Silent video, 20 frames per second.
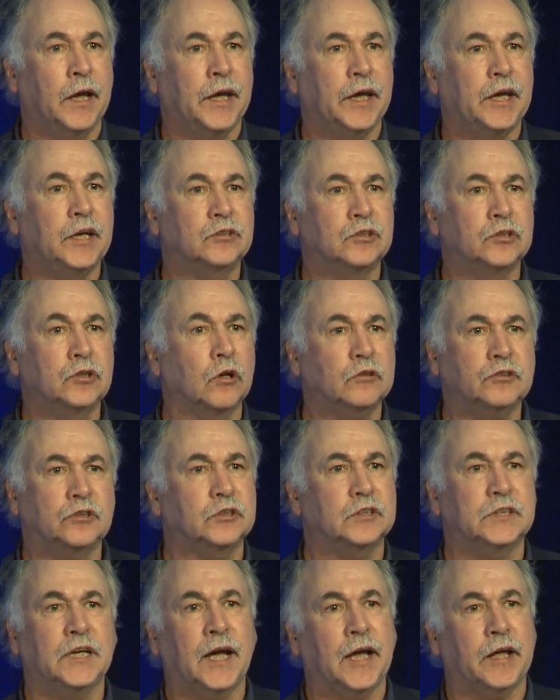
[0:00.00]
is not
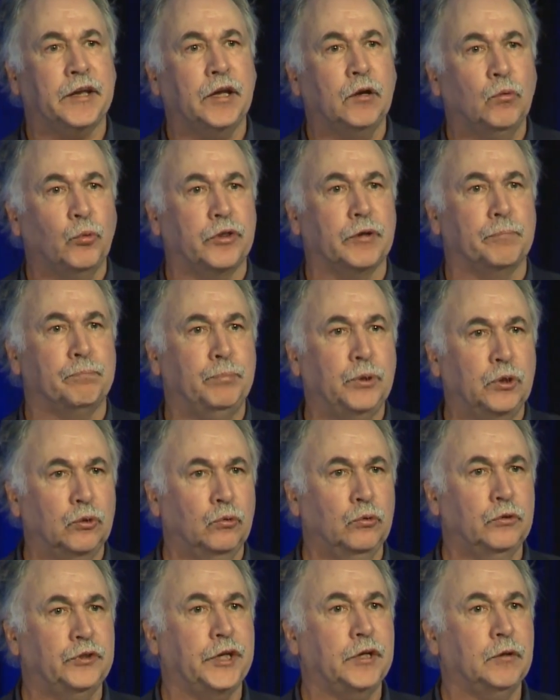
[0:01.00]
starting with a
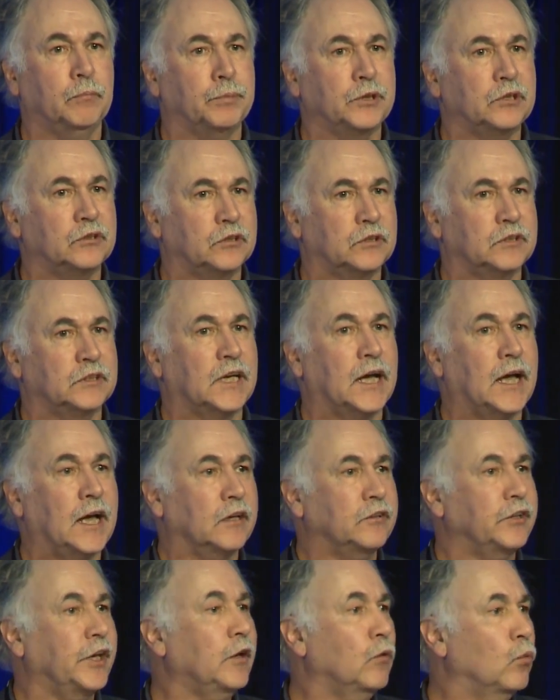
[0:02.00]
building, but
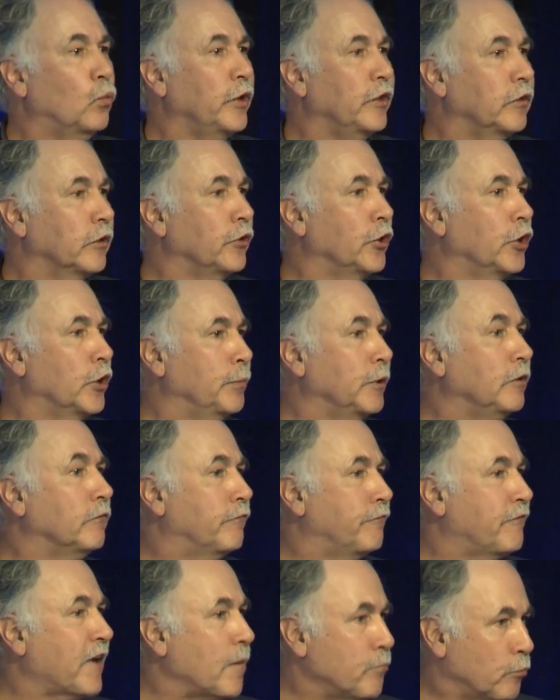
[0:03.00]
starting with an urban
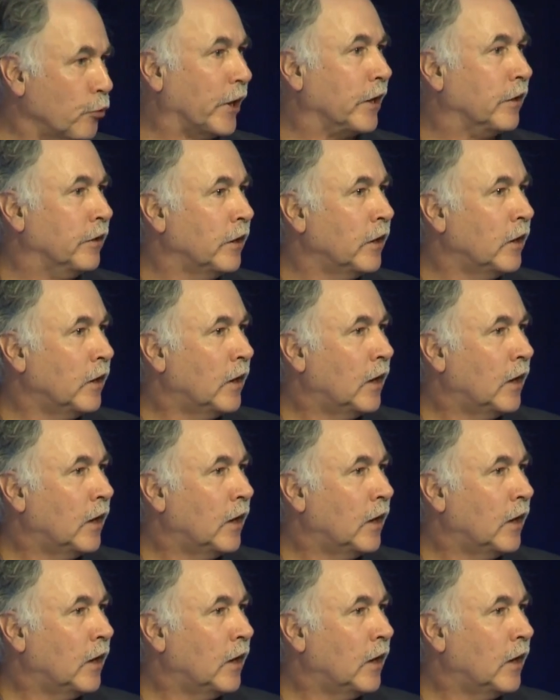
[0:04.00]
fabric